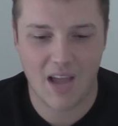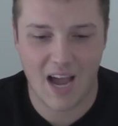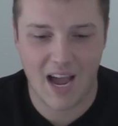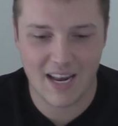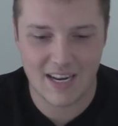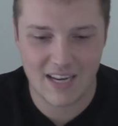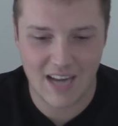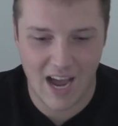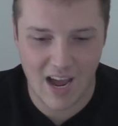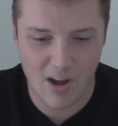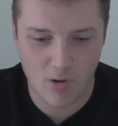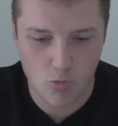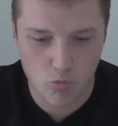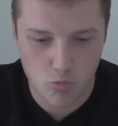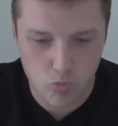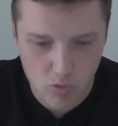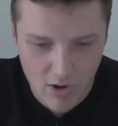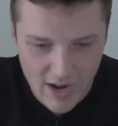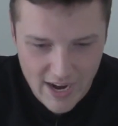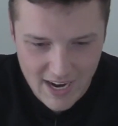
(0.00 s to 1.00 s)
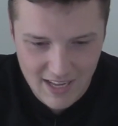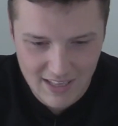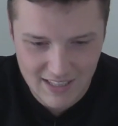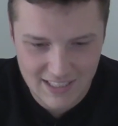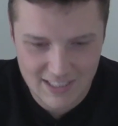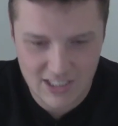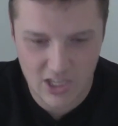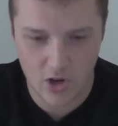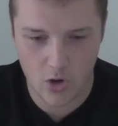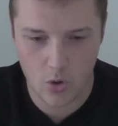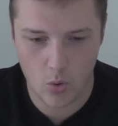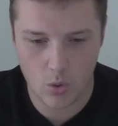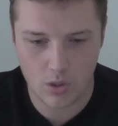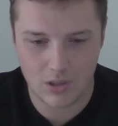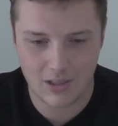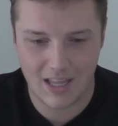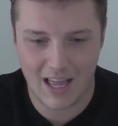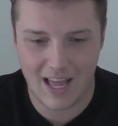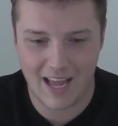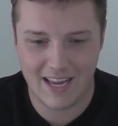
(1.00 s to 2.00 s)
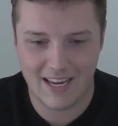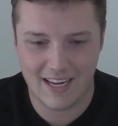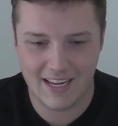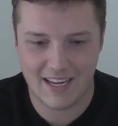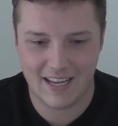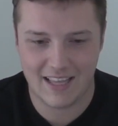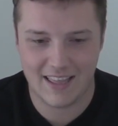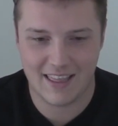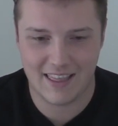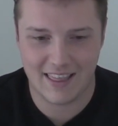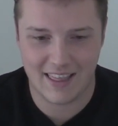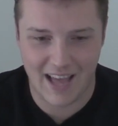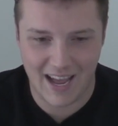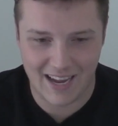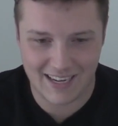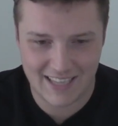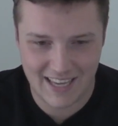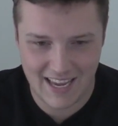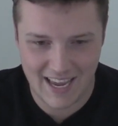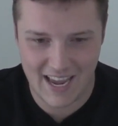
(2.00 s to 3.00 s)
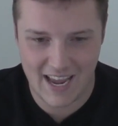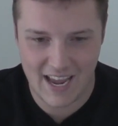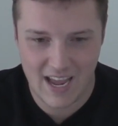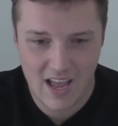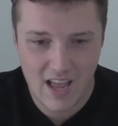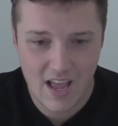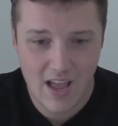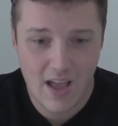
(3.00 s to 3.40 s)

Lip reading: and I really do like that kit.